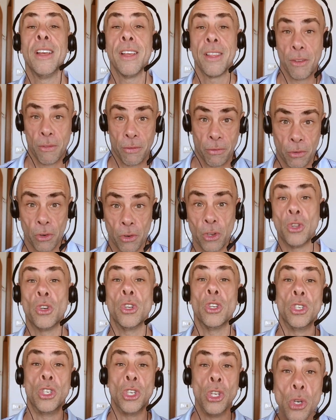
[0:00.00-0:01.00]
for you to
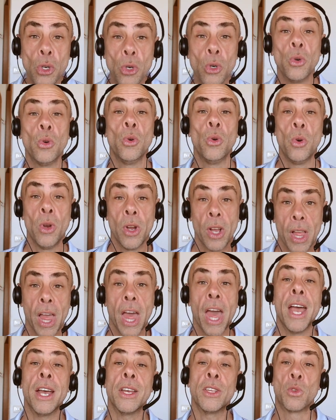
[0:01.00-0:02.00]
do
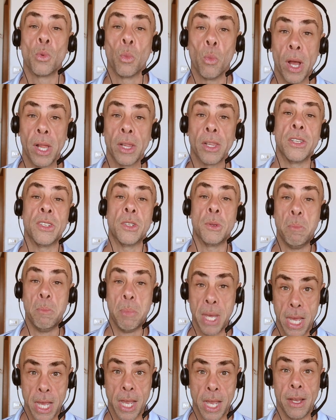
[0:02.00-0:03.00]
as well as
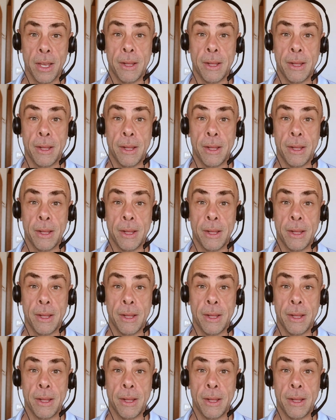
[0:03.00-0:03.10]
be.